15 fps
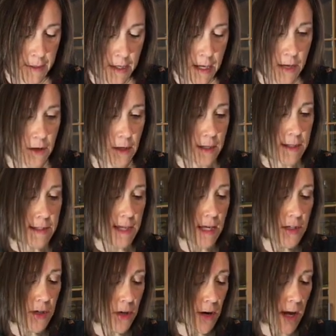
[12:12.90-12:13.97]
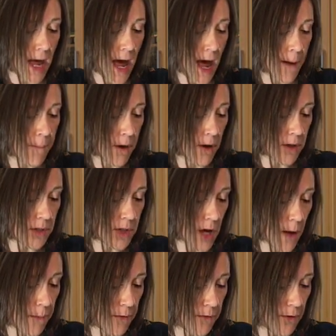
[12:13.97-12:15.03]
You're going to center your cap on
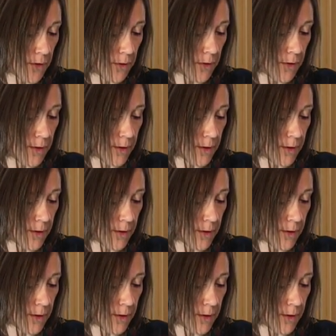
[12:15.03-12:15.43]
top of your